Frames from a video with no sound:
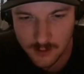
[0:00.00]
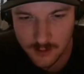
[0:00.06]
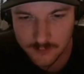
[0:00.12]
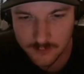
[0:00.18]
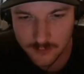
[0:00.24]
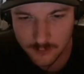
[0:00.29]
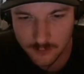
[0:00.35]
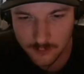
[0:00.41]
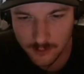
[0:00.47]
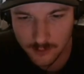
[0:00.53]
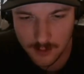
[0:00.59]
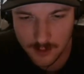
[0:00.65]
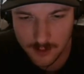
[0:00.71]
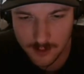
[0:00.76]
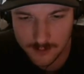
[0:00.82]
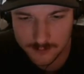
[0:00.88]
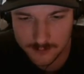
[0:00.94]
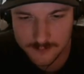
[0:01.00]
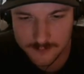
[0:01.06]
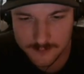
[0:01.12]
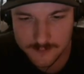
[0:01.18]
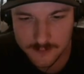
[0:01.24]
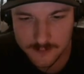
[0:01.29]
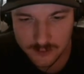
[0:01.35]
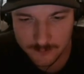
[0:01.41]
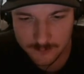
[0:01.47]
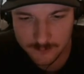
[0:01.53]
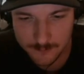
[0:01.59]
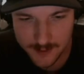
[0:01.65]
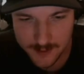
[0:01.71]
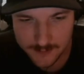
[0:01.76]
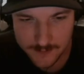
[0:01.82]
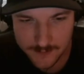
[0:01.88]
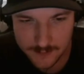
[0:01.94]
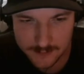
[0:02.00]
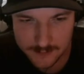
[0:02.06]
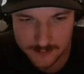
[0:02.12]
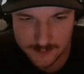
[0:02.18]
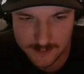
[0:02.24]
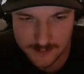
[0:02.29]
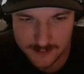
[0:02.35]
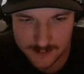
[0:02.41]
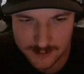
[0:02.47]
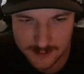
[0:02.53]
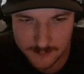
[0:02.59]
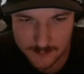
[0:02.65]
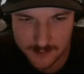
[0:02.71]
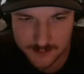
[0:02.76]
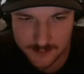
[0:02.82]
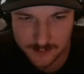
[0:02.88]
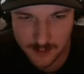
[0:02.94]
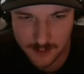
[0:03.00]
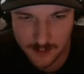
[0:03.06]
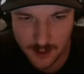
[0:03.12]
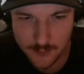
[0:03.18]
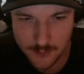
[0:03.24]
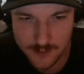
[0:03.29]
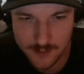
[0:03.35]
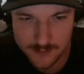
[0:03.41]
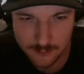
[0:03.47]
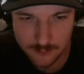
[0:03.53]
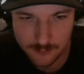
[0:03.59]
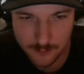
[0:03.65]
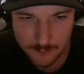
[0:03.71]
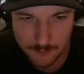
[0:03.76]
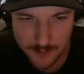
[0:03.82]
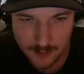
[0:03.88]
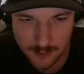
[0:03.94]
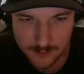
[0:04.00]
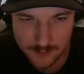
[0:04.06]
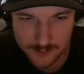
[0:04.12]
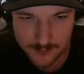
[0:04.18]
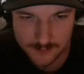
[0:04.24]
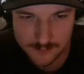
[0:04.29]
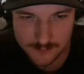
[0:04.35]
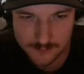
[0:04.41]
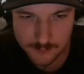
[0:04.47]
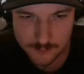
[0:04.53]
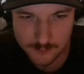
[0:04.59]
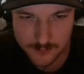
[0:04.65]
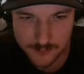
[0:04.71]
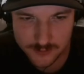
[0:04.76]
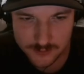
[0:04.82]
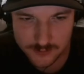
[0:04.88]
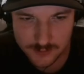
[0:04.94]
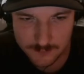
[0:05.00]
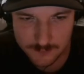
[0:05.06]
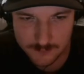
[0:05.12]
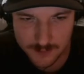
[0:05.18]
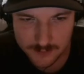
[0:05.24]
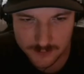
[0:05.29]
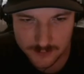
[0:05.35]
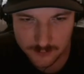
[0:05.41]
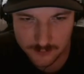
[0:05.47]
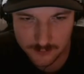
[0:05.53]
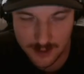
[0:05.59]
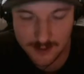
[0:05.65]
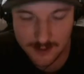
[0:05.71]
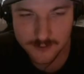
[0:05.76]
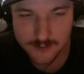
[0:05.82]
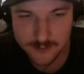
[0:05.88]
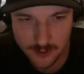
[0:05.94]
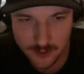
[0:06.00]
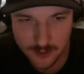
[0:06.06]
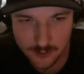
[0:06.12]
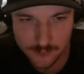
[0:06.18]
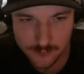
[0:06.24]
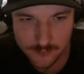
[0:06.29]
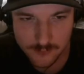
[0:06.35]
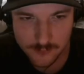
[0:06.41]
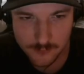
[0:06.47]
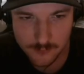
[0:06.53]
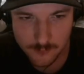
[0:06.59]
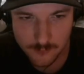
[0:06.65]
So as I listened to Glenn Beck, that led me to other anti-Obama outlets, which led me to Alex Jones,